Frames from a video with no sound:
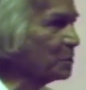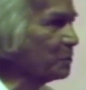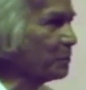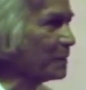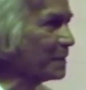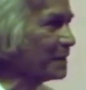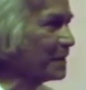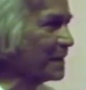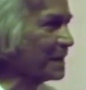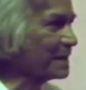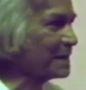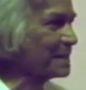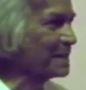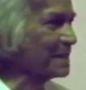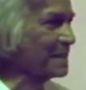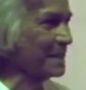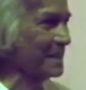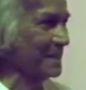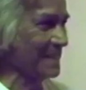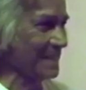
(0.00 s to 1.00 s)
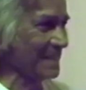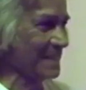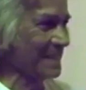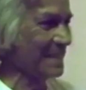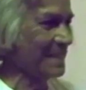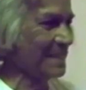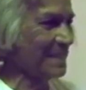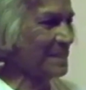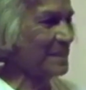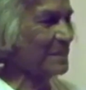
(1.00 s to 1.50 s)
this duplicate
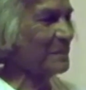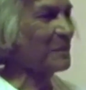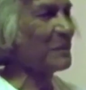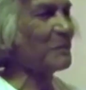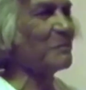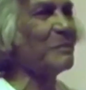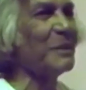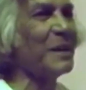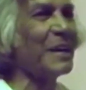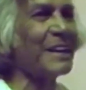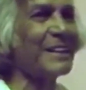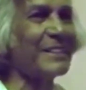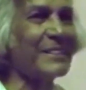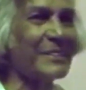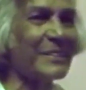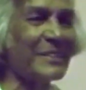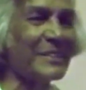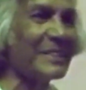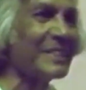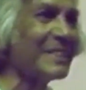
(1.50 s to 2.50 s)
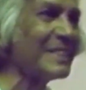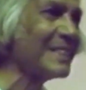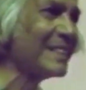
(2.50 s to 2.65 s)
key. You